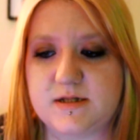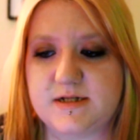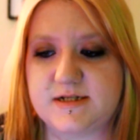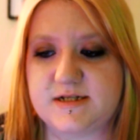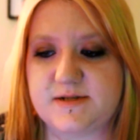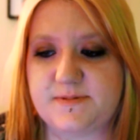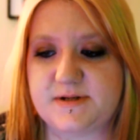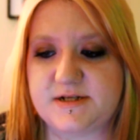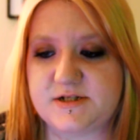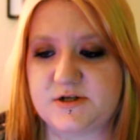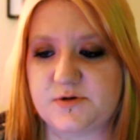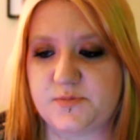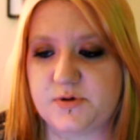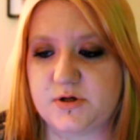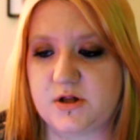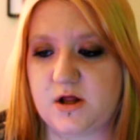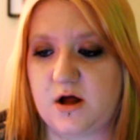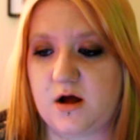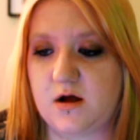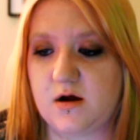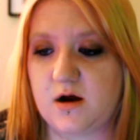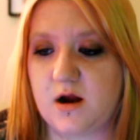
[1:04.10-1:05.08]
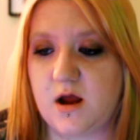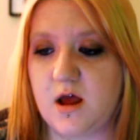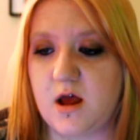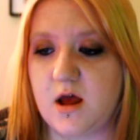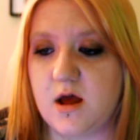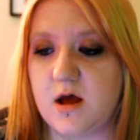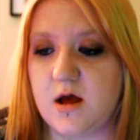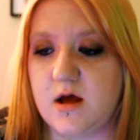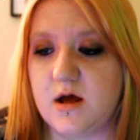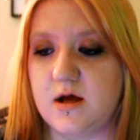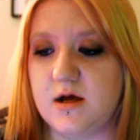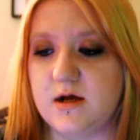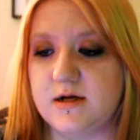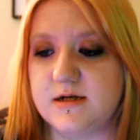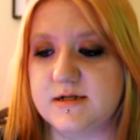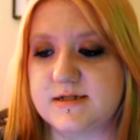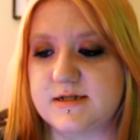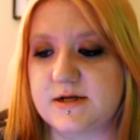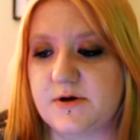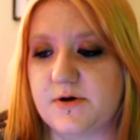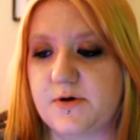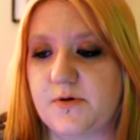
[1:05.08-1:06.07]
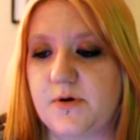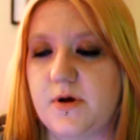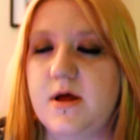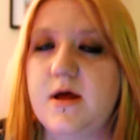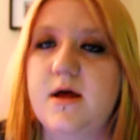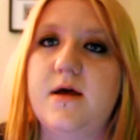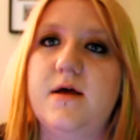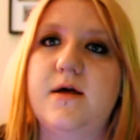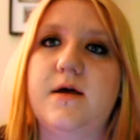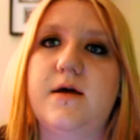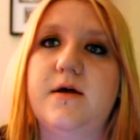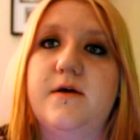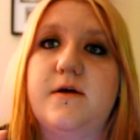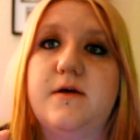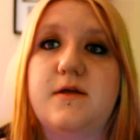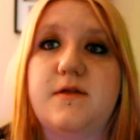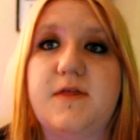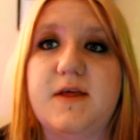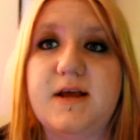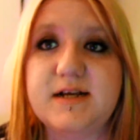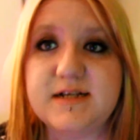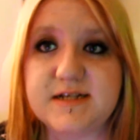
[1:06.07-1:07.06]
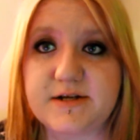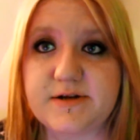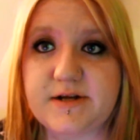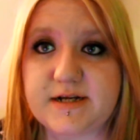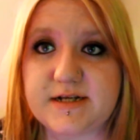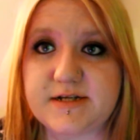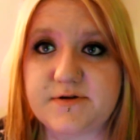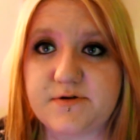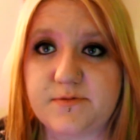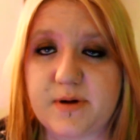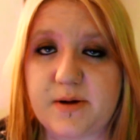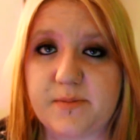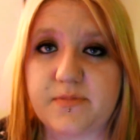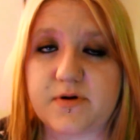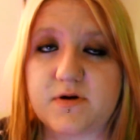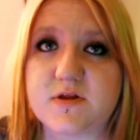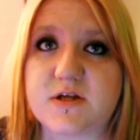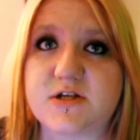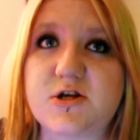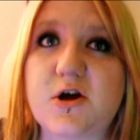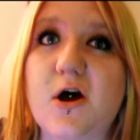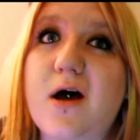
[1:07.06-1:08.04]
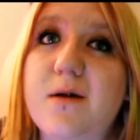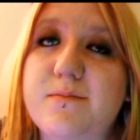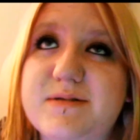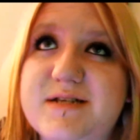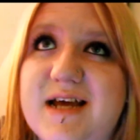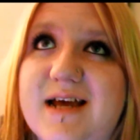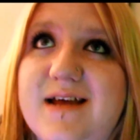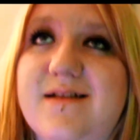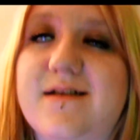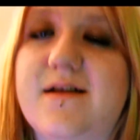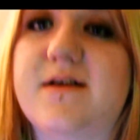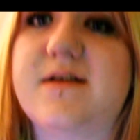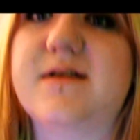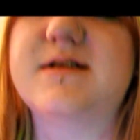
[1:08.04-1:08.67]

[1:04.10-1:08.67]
this to be super long. So things you need to remember, the top 10